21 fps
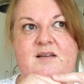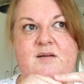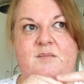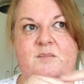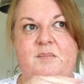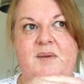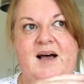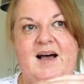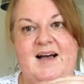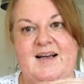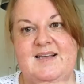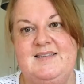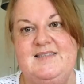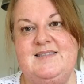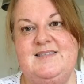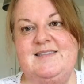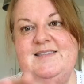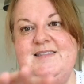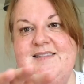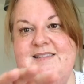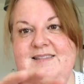
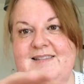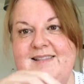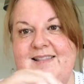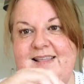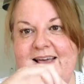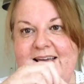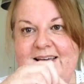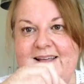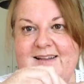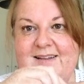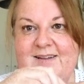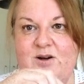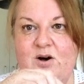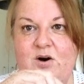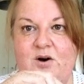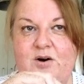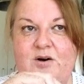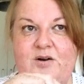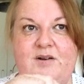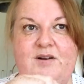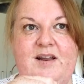pass that
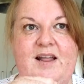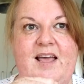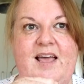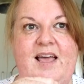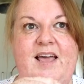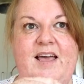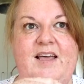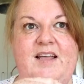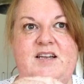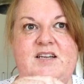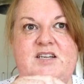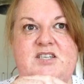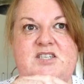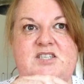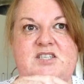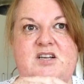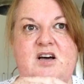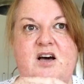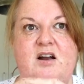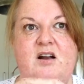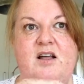on, and
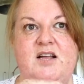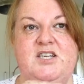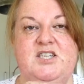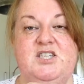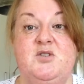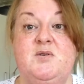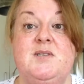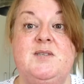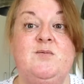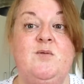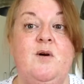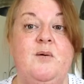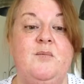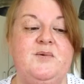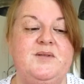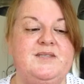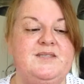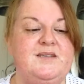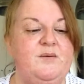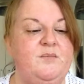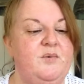I'd like to do a swap
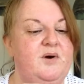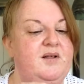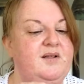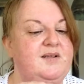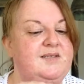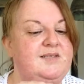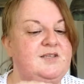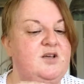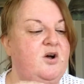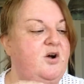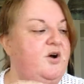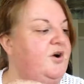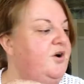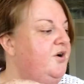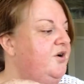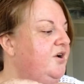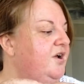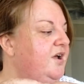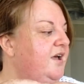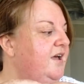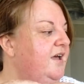with someone.
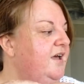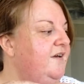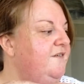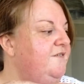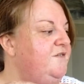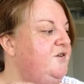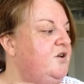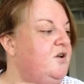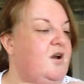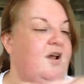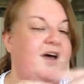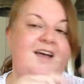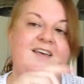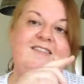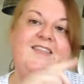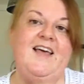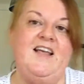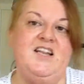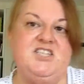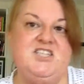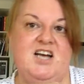So if you like
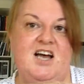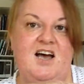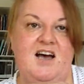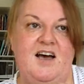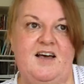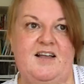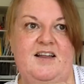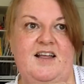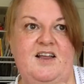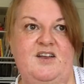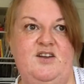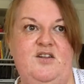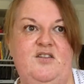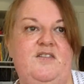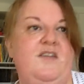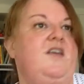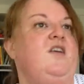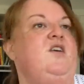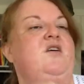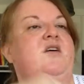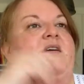that chart and you
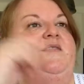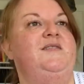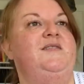think you have